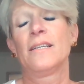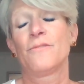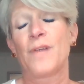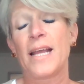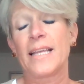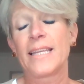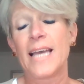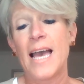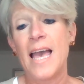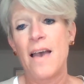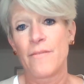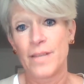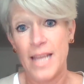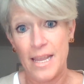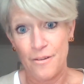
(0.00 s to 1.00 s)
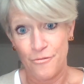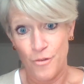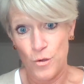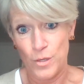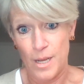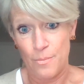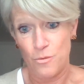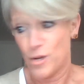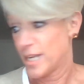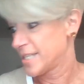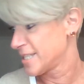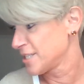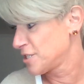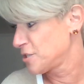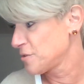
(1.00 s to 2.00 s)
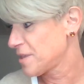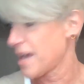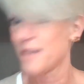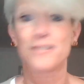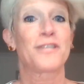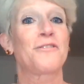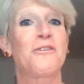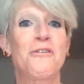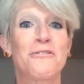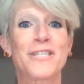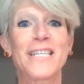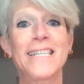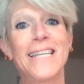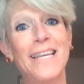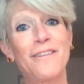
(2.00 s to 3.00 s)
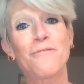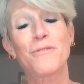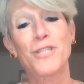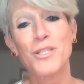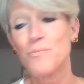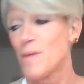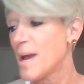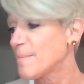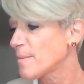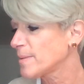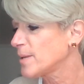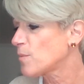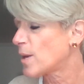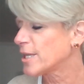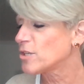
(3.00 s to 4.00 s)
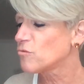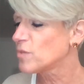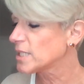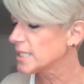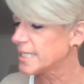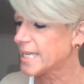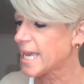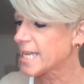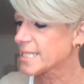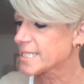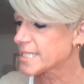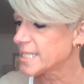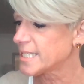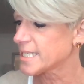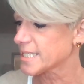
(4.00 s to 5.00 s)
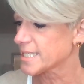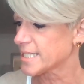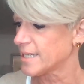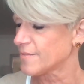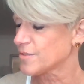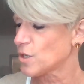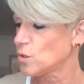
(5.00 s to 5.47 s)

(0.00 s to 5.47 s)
frankly, I haven't had a phone upgrade since 2013 either, which is probably why you really can't see this gift.